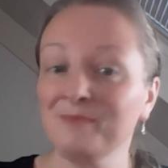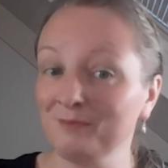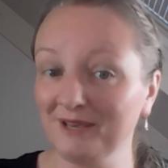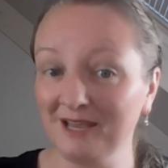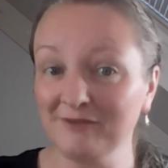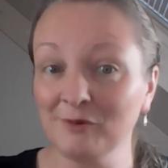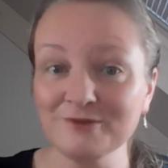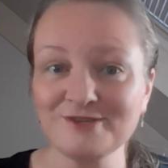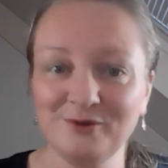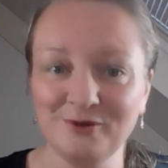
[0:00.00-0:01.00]
But I've
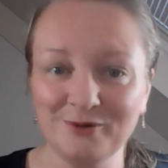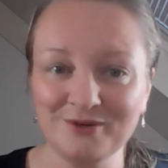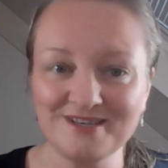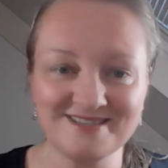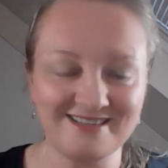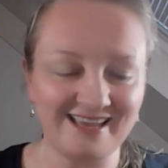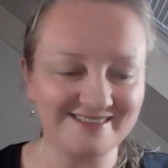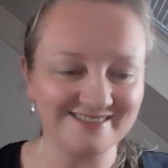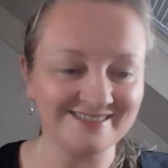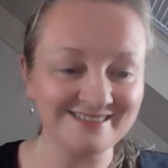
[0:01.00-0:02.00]
also noticed
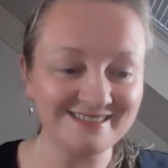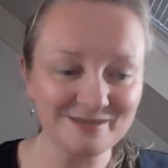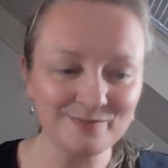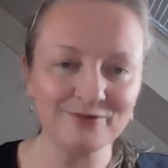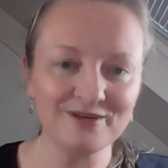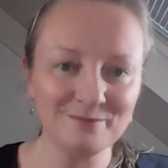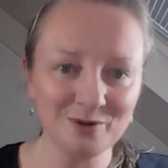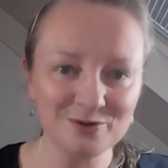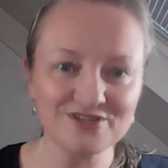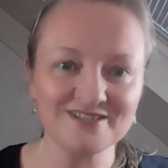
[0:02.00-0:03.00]
that deeper
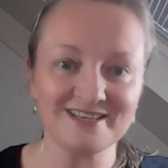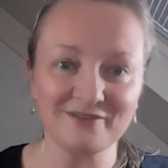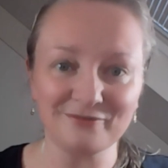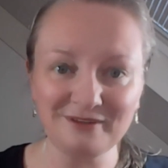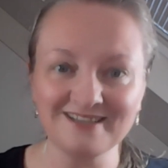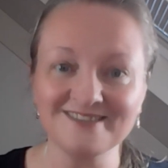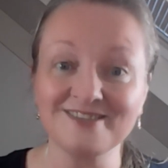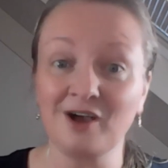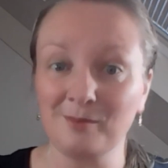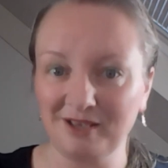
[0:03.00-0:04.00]
emotions and feelings
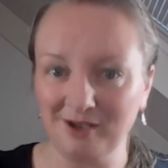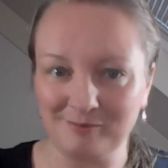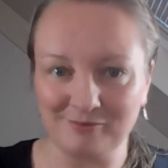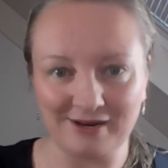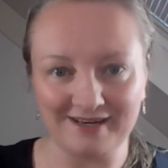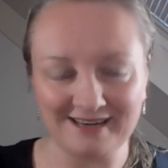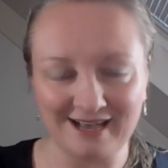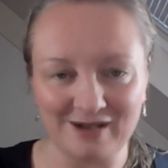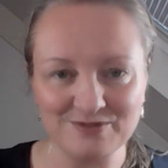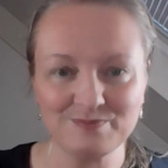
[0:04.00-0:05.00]
coming up right
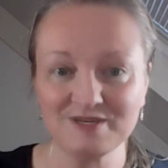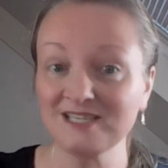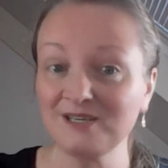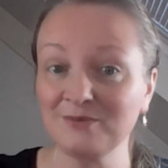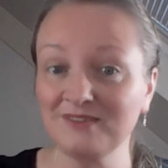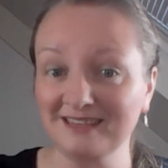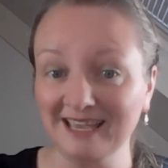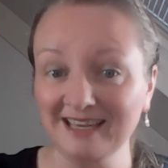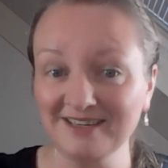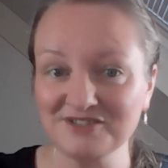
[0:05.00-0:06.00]
now, especially with the
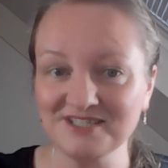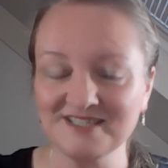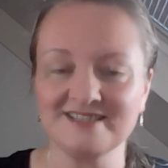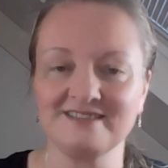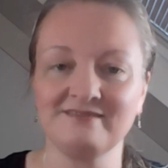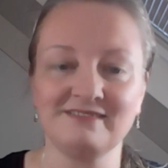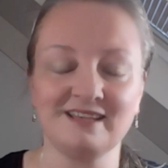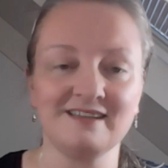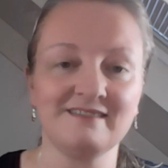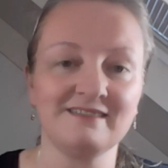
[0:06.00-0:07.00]
energies,
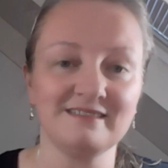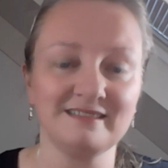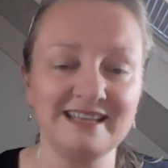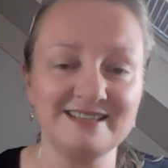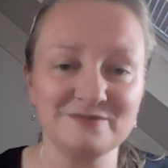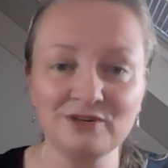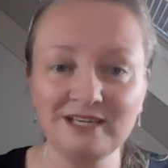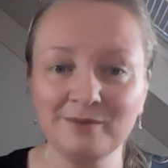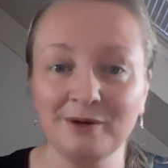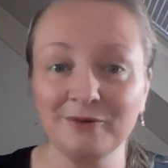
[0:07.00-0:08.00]
then it's
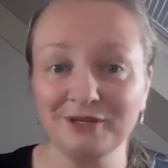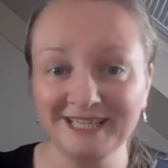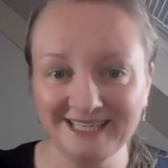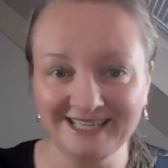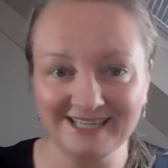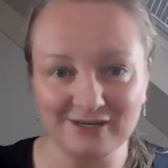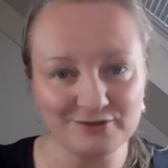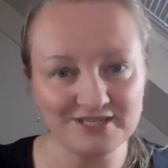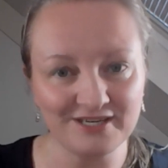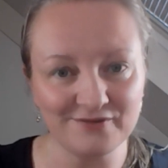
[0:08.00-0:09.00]
really about healing
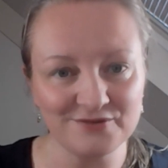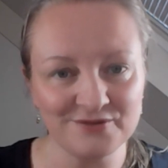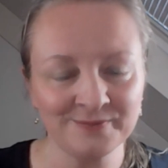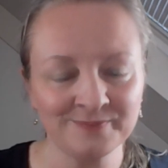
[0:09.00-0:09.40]
ourselves.